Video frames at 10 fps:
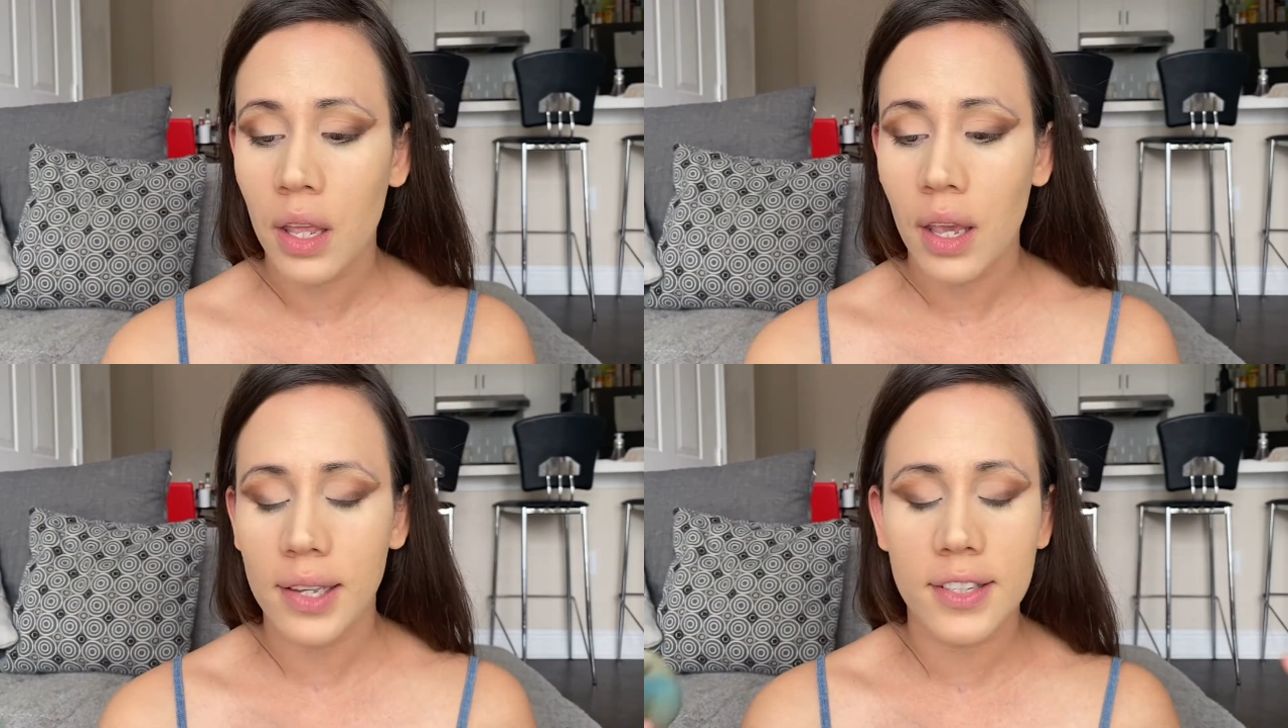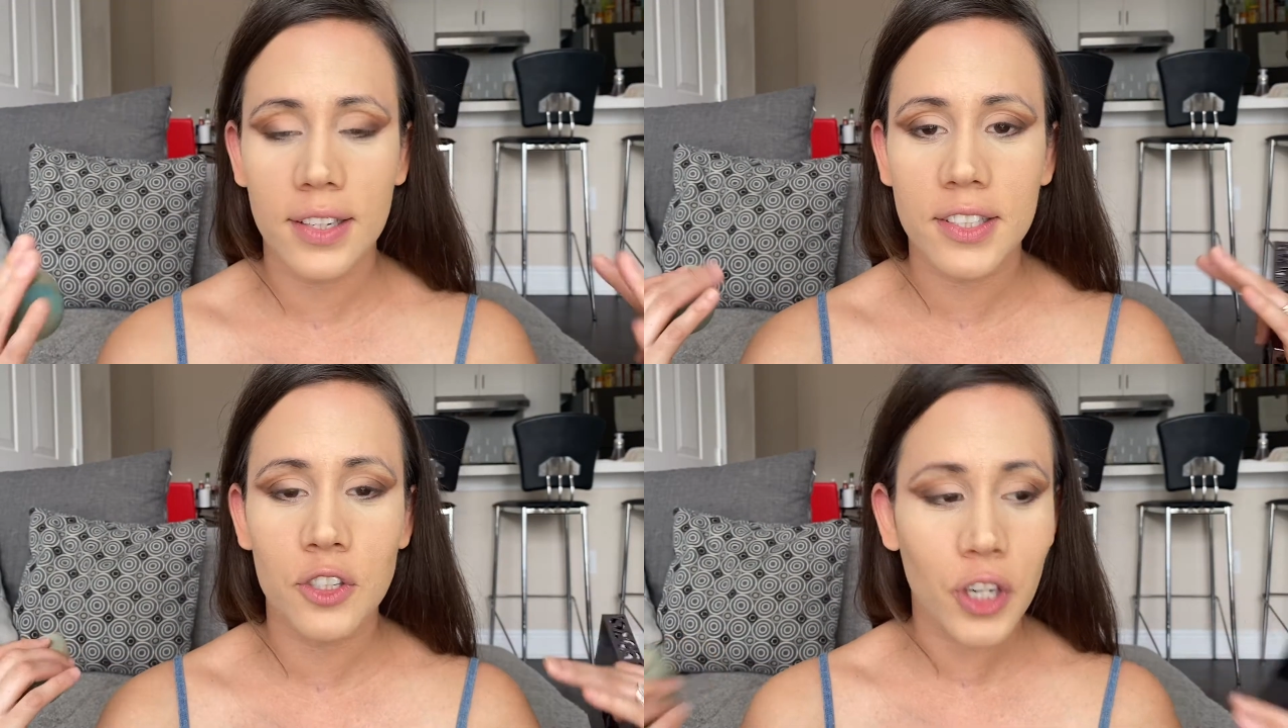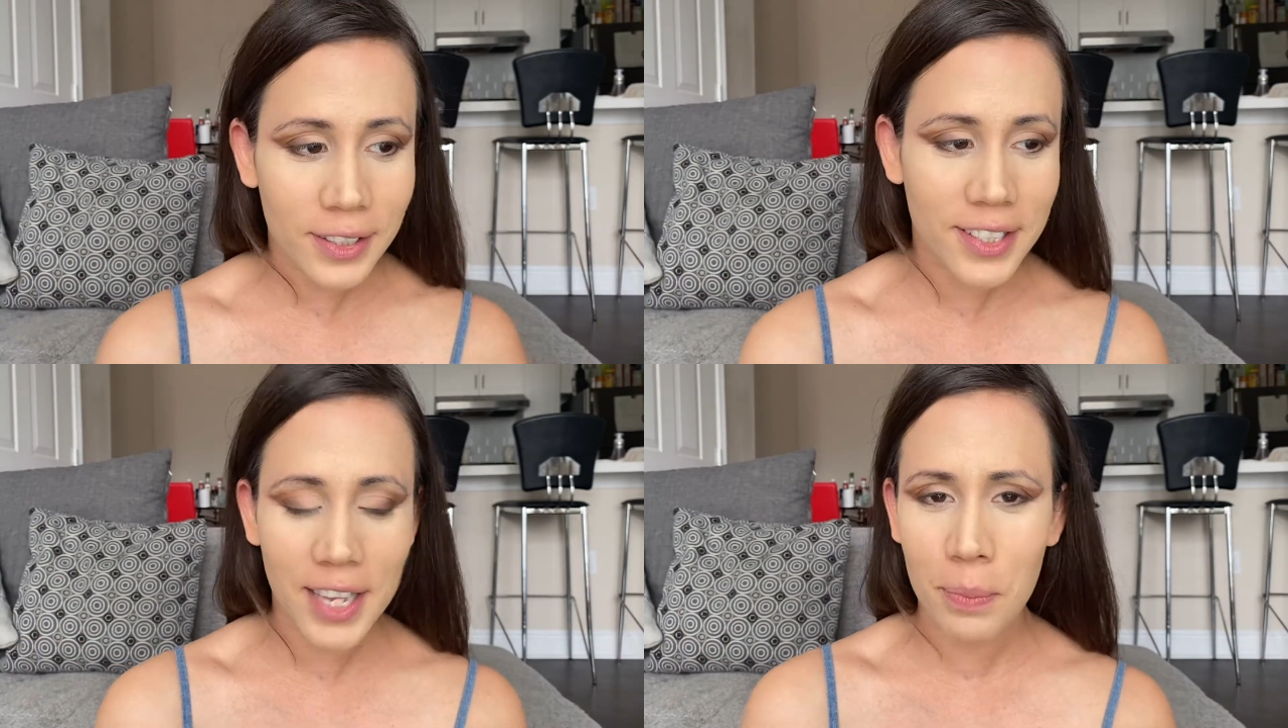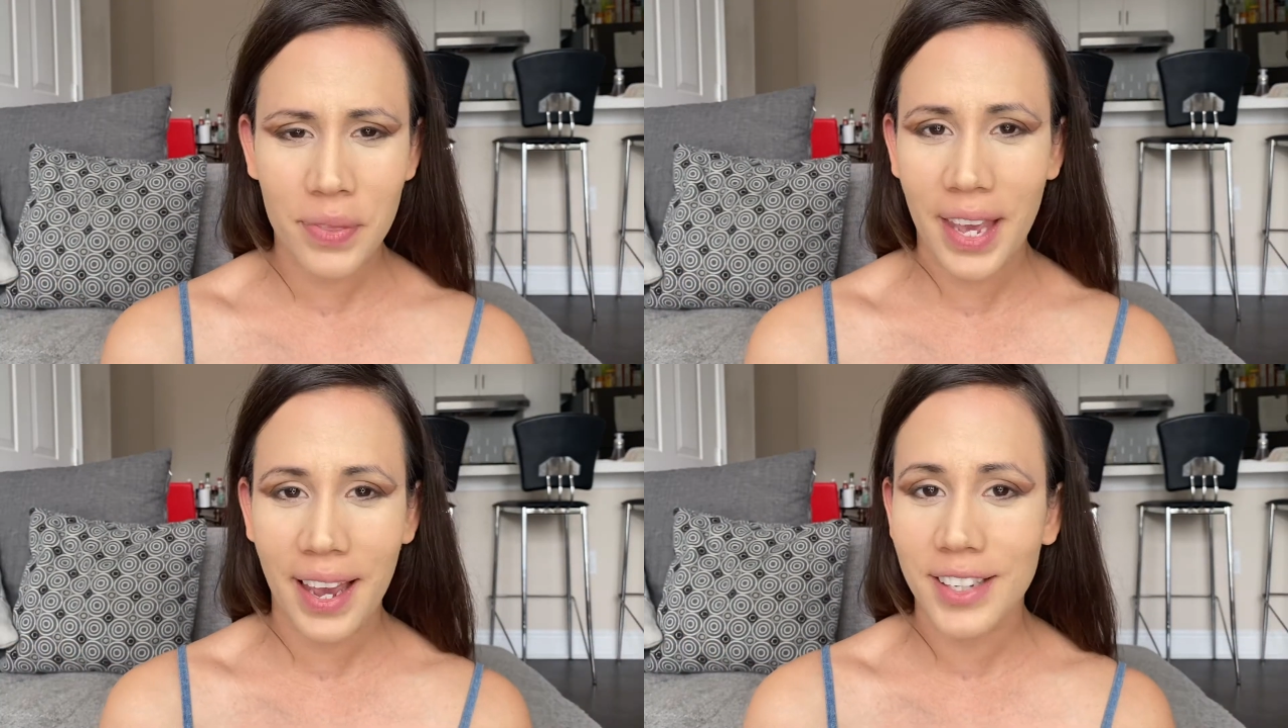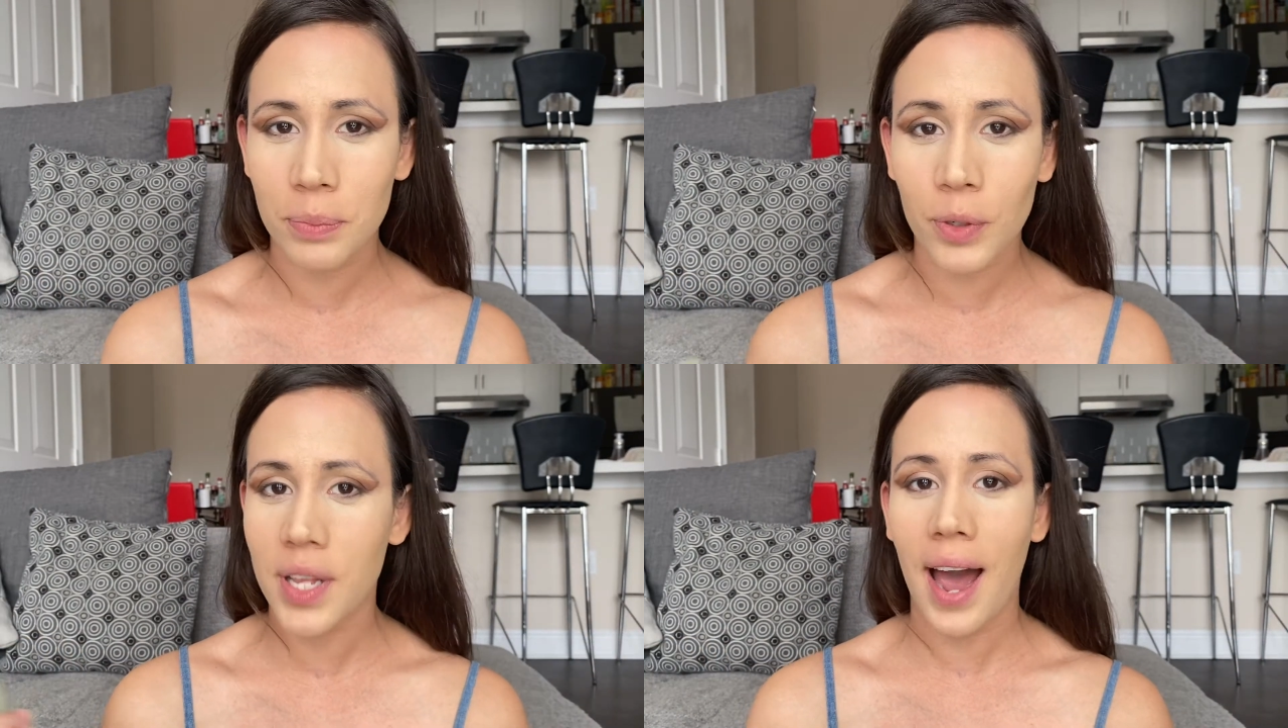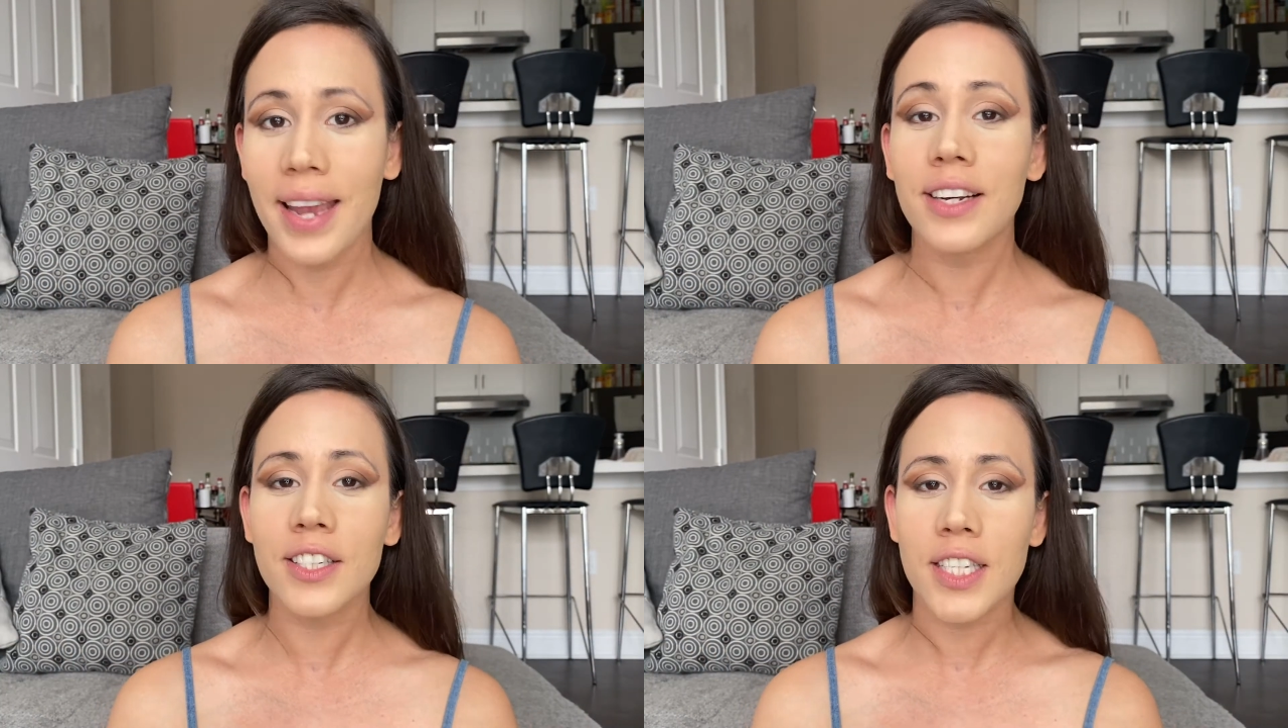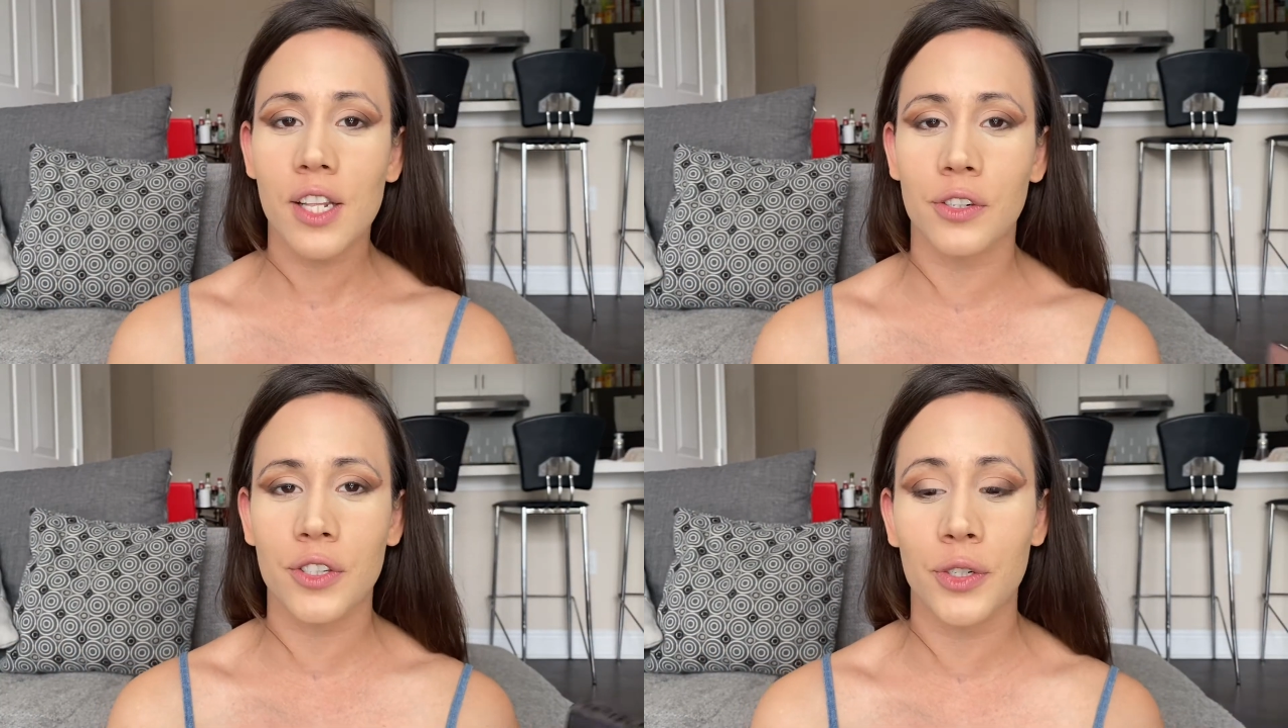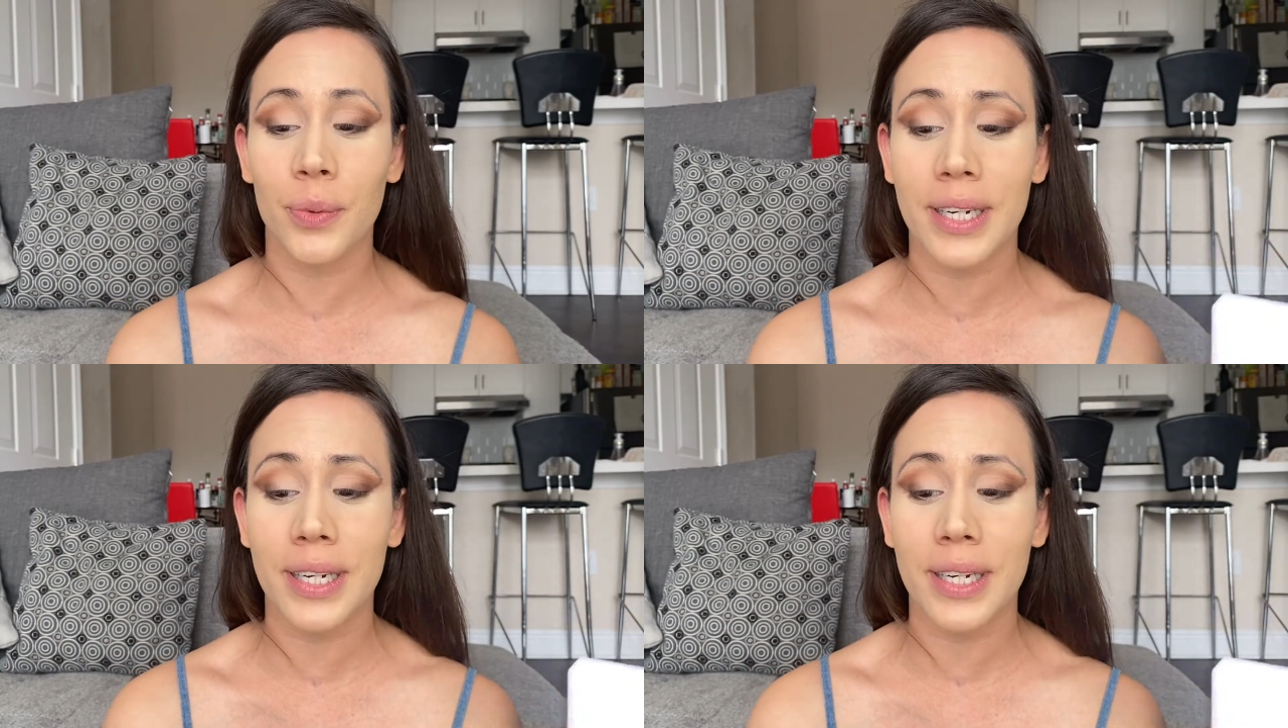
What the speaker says: It does just the same thing as most high-end concealers do,